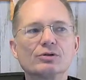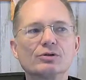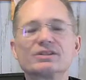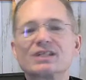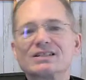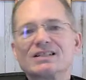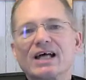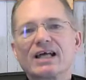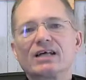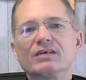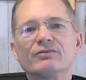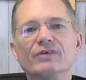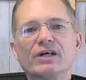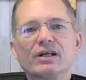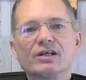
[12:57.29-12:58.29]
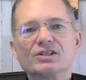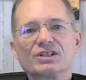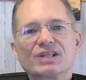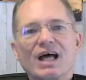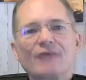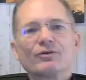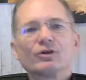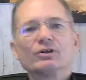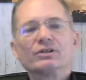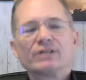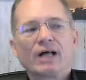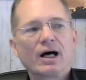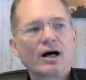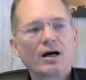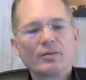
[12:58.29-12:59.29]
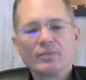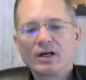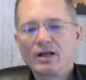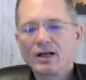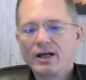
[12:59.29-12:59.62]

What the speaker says: let's say, take an event and just have a good time